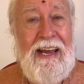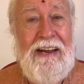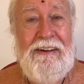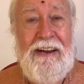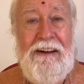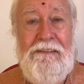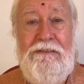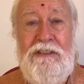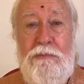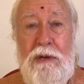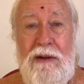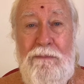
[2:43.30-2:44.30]
it
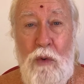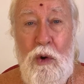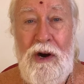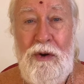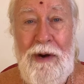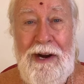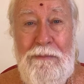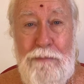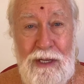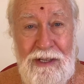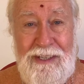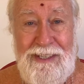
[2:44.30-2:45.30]
gives me more
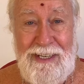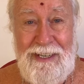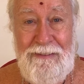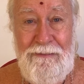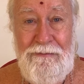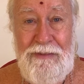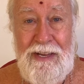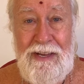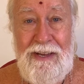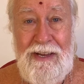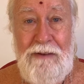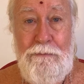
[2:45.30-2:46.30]
credibility
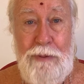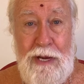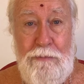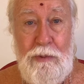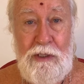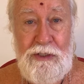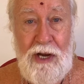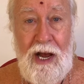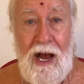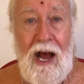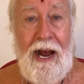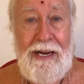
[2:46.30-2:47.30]
in people's
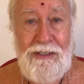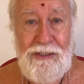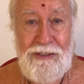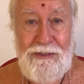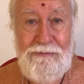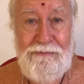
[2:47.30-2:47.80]
eyes.